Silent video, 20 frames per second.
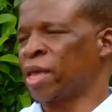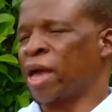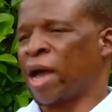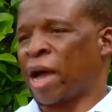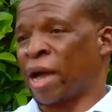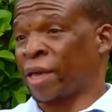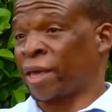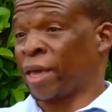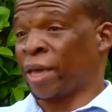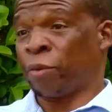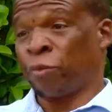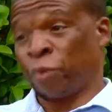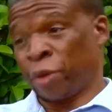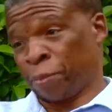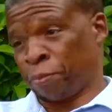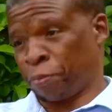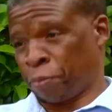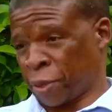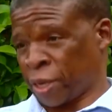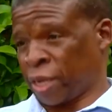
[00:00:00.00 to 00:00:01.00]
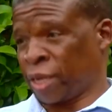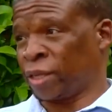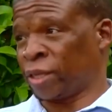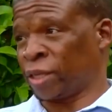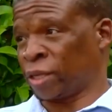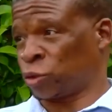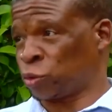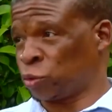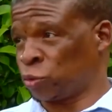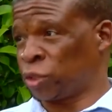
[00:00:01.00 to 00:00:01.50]
Again, we bring
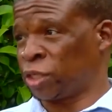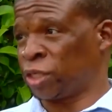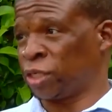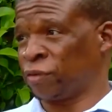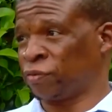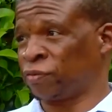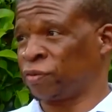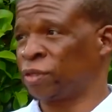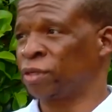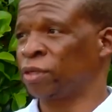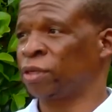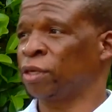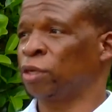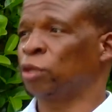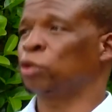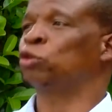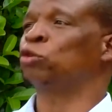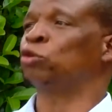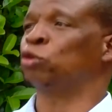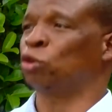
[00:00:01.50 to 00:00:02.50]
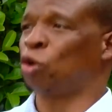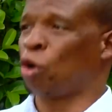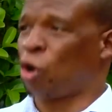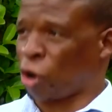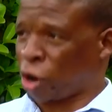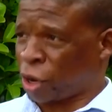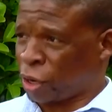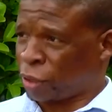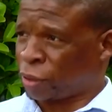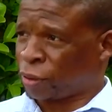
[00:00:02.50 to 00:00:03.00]
the two chiefs to
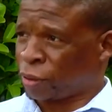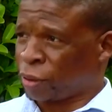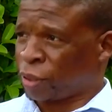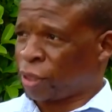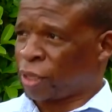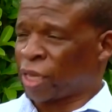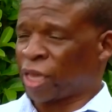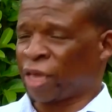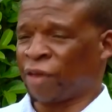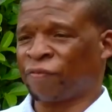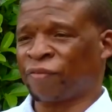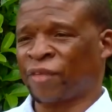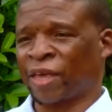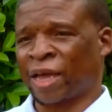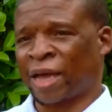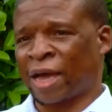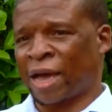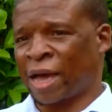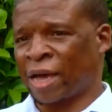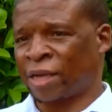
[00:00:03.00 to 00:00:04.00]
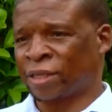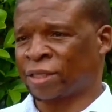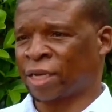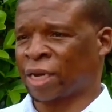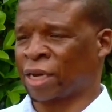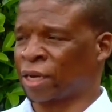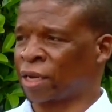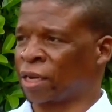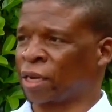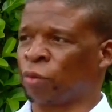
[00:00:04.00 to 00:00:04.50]
talk. If they can't
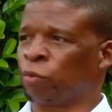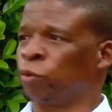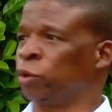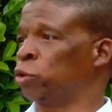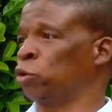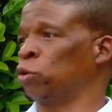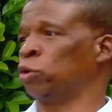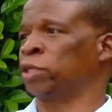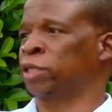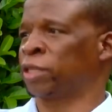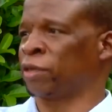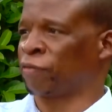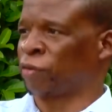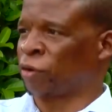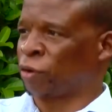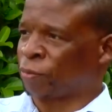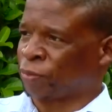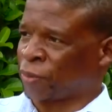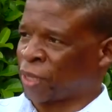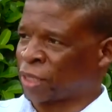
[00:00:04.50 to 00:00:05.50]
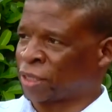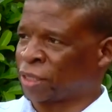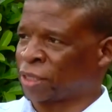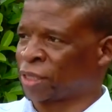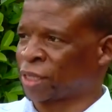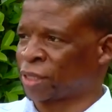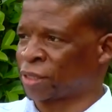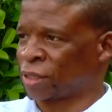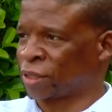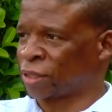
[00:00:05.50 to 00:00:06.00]
agree, we don't develop that
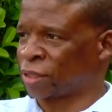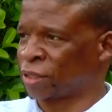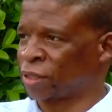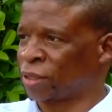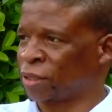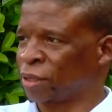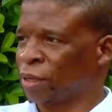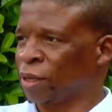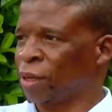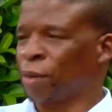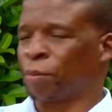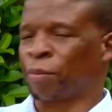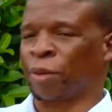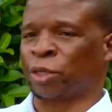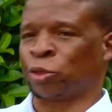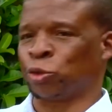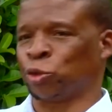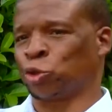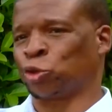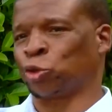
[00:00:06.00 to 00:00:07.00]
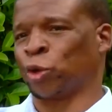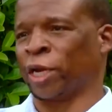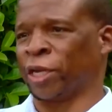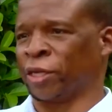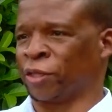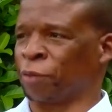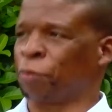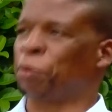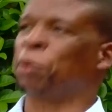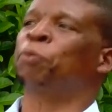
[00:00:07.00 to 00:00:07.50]
intersection. But usually
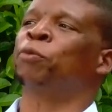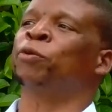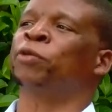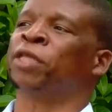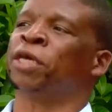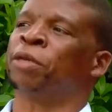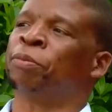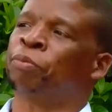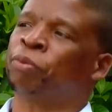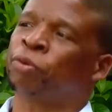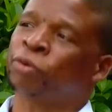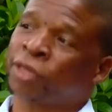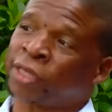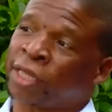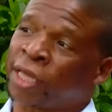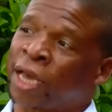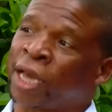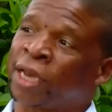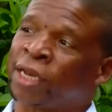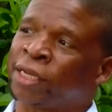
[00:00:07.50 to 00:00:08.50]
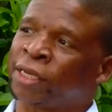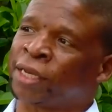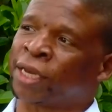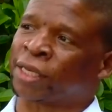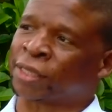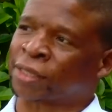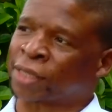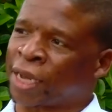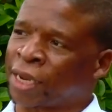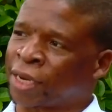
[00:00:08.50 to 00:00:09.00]
the people then put their
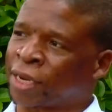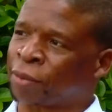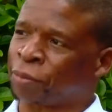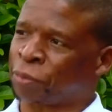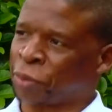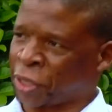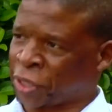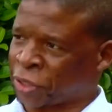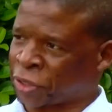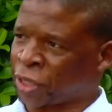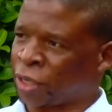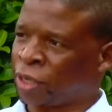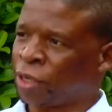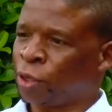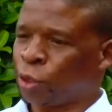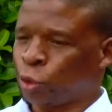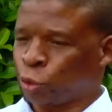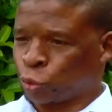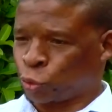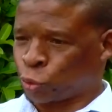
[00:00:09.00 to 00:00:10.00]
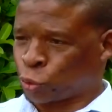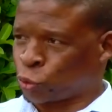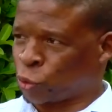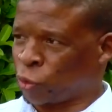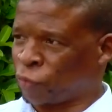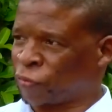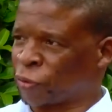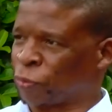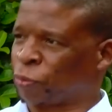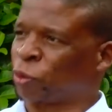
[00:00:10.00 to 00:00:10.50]
leaders under pressure to
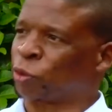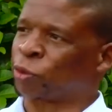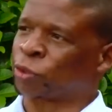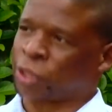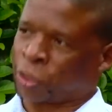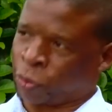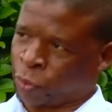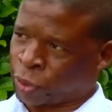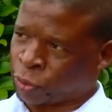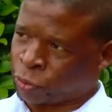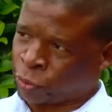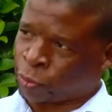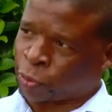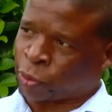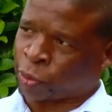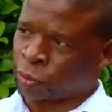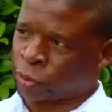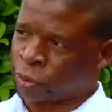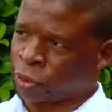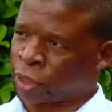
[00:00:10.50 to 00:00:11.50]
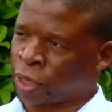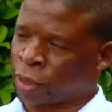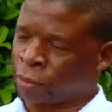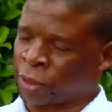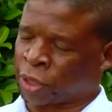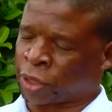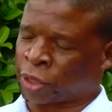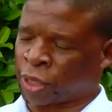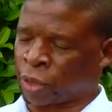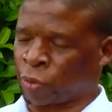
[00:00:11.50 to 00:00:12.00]
solve it because they want
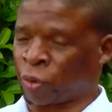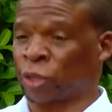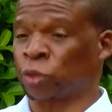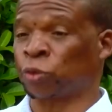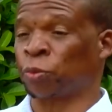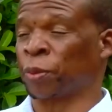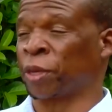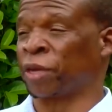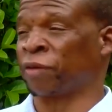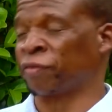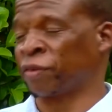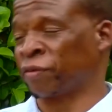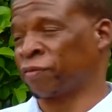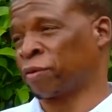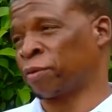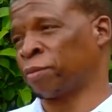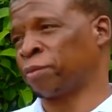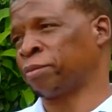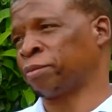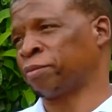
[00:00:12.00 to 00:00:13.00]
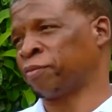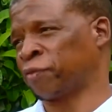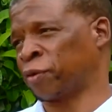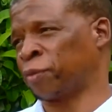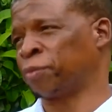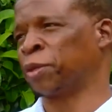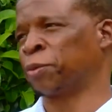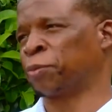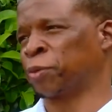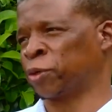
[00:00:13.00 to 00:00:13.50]
to benefit from
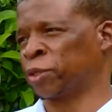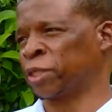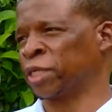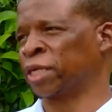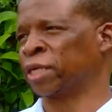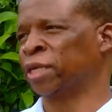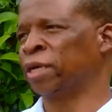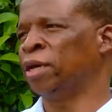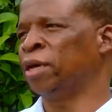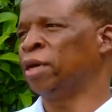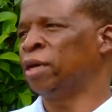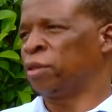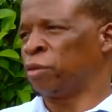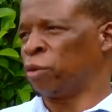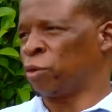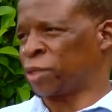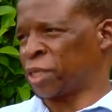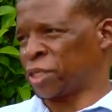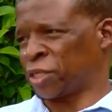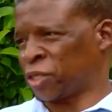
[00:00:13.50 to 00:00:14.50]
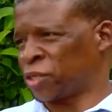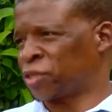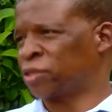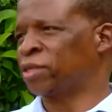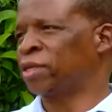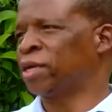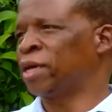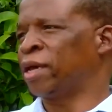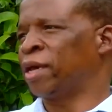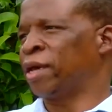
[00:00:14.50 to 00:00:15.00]
the project. Exactly. Those are just
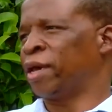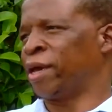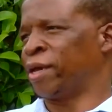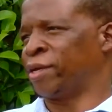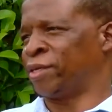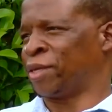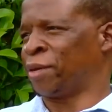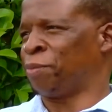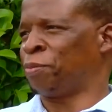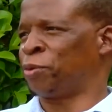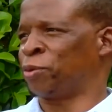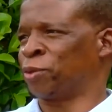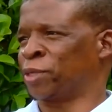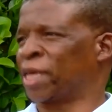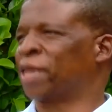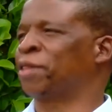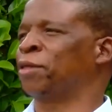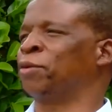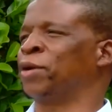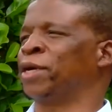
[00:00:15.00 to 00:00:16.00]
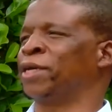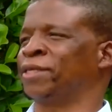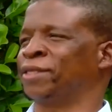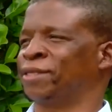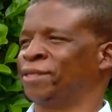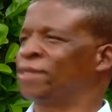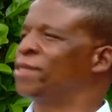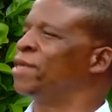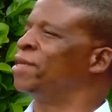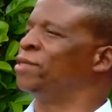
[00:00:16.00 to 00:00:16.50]
examples.
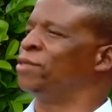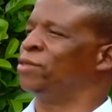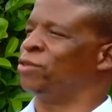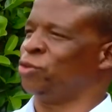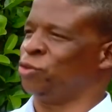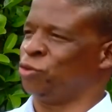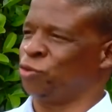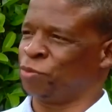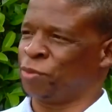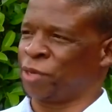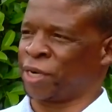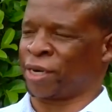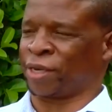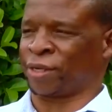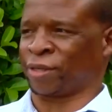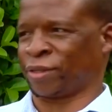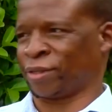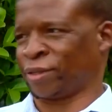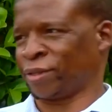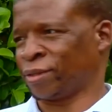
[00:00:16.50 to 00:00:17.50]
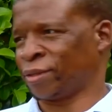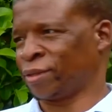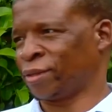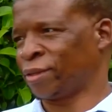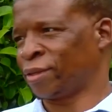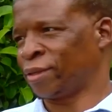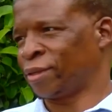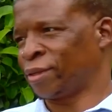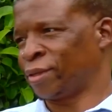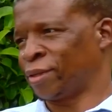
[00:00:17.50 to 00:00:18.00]
Otherwise, there's numerous
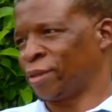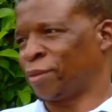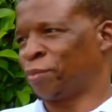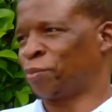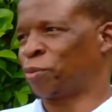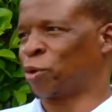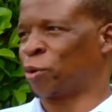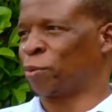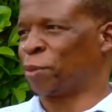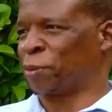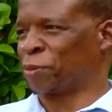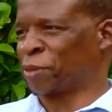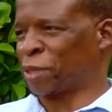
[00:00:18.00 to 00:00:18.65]
problems.